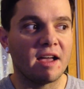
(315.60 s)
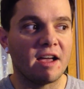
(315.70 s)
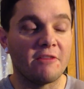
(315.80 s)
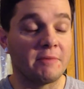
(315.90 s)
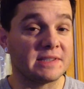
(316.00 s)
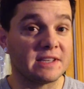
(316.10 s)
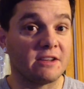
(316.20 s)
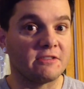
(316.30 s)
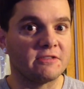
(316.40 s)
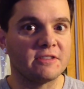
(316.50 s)
of
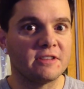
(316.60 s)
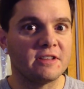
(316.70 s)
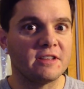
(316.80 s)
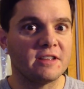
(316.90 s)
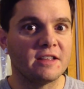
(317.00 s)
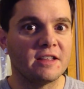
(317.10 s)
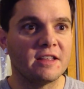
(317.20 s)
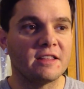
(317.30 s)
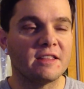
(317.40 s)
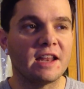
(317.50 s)
myself
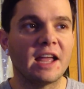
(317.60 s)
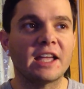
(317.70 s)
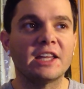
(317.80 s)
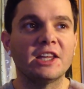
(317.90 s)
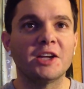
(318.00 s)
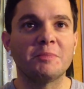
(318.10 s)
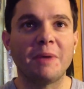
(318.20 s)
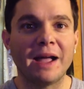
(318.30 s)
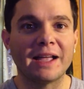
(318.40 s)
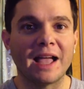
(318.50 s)
that I can look
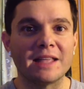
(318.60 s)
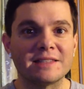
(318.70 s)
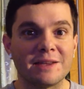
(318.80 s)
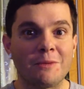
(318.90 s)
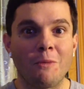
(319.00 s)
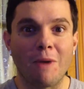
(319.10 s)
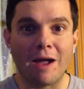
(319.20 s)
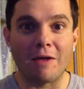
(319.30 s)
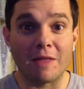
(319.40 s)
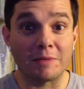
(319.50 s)
back at and say,
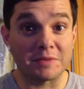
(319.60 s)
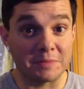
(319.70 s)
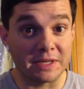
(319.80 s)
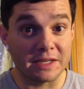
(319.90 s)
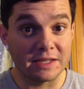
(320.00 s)
wow, that was me.